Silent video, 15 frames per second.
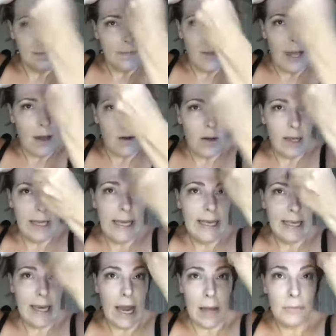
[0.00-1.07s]
Now,
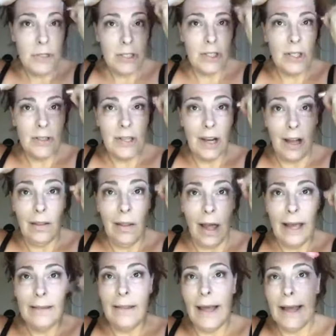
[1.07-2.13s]
again, I'm just using a
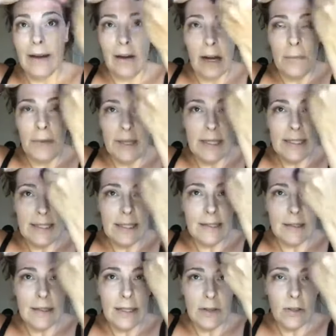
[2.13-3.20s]
light layer. I mean, this
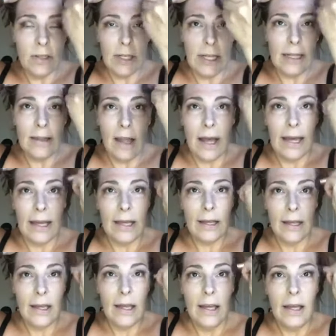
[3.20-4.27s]
is literally like